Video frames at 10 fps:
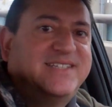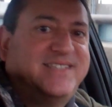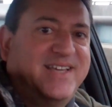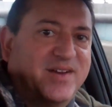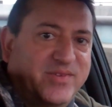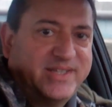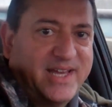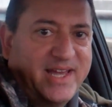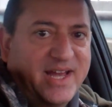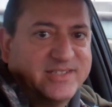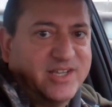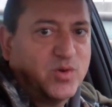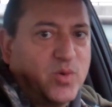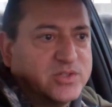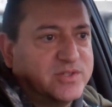see every day as I
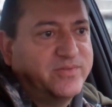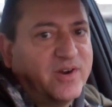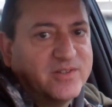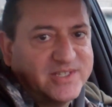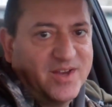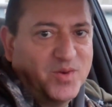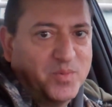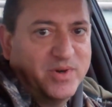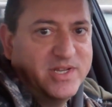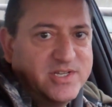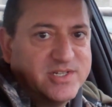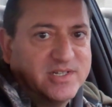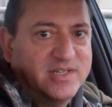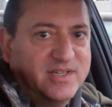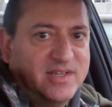cross the Verrazano Bridge.
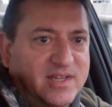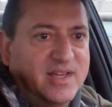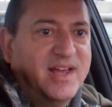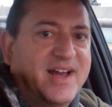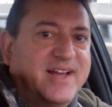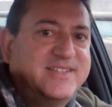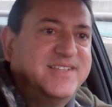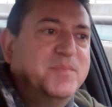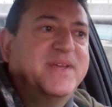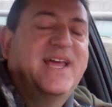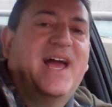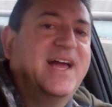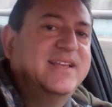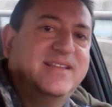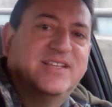I see
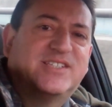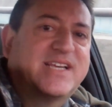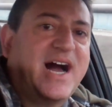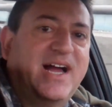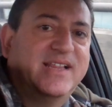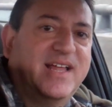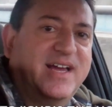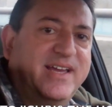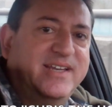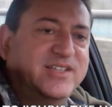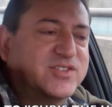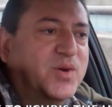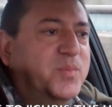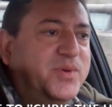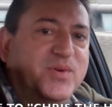Manhattan, the skyline, it's
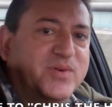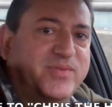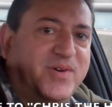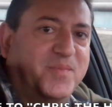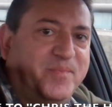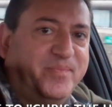so beautiful.